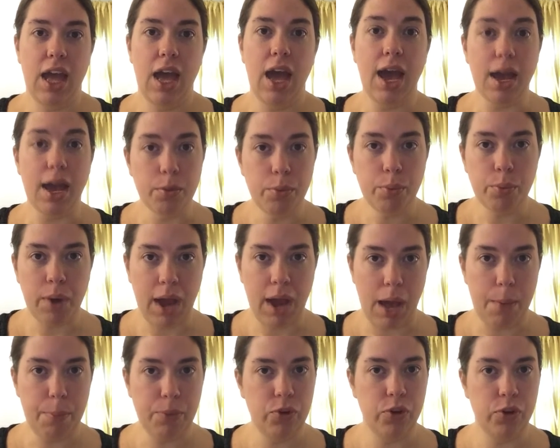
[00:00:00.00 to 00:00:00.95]
head
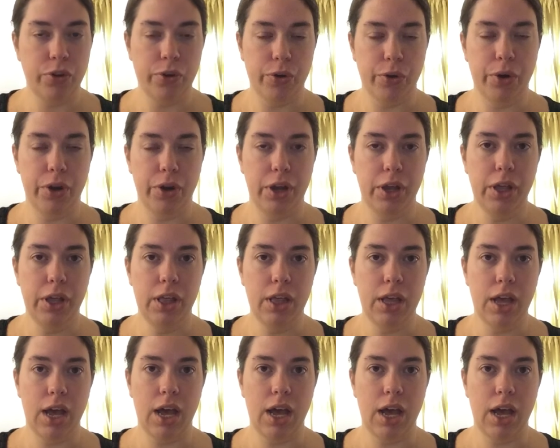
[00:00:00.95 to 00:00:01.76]
wrap tutorial.